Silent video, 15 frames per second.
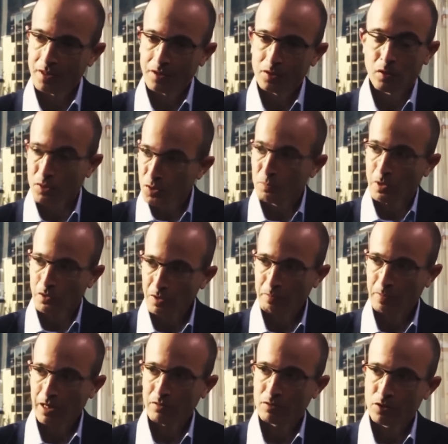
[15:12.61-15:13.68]
knows more
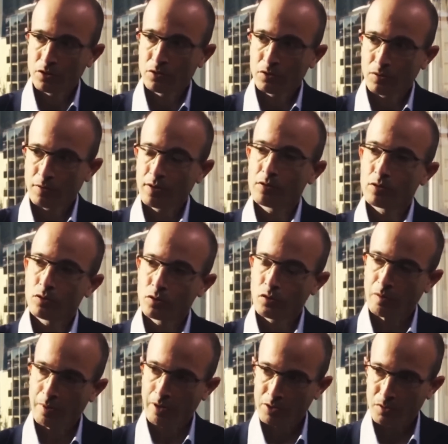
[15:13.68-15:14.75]
about you than you
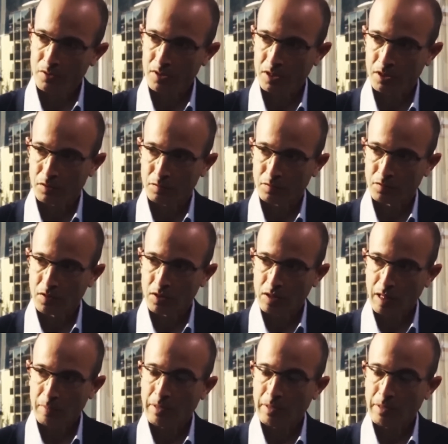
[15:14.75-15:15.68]
know about yourself, mm.